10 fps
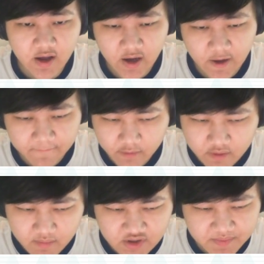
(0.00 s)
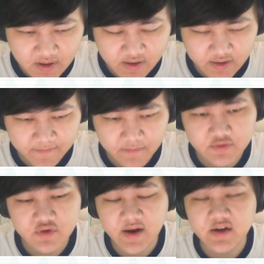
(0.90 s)
Uh, for the most part, if you're
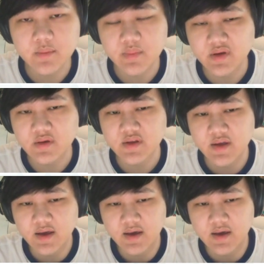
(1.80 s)
trying to build,